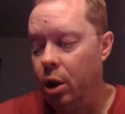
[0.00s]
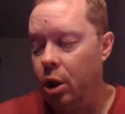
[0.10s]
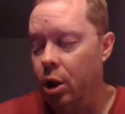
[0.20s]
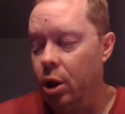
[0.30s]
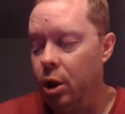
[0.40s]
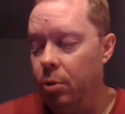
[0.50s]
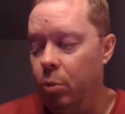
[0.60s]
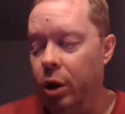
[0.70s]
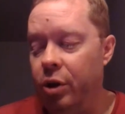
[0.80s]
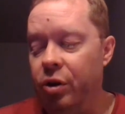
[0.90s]

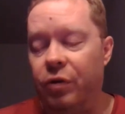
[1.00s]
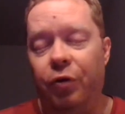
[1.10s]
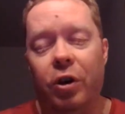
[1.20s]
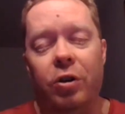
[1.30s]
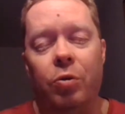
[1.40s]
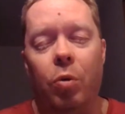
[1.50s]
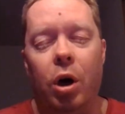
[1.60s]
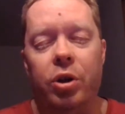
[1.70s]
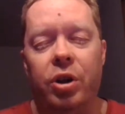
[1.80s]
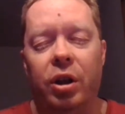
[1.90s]
Um, one I just finished
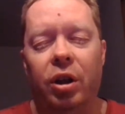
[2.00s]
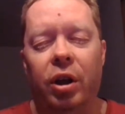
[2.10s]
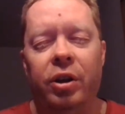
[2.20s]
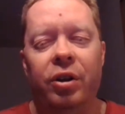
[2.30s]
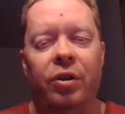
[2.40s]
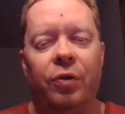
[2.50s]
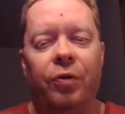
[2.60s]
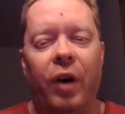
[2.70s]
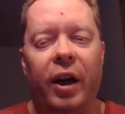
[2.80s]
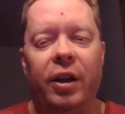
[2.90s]
watching, London's
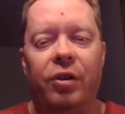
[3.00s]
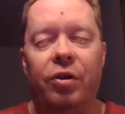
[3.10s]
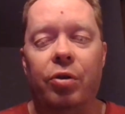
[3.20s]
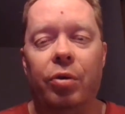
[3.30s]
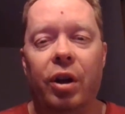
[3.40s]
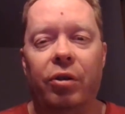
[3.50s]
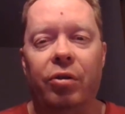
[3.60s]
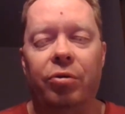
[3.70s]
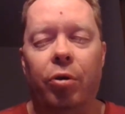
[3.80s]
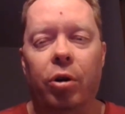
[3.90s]
Finest, two
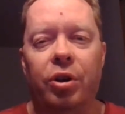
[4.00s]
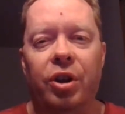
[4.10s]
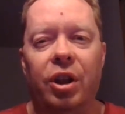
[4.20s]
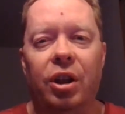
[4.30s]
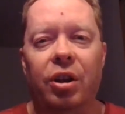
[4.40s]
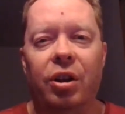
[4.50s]
thousand fourteen.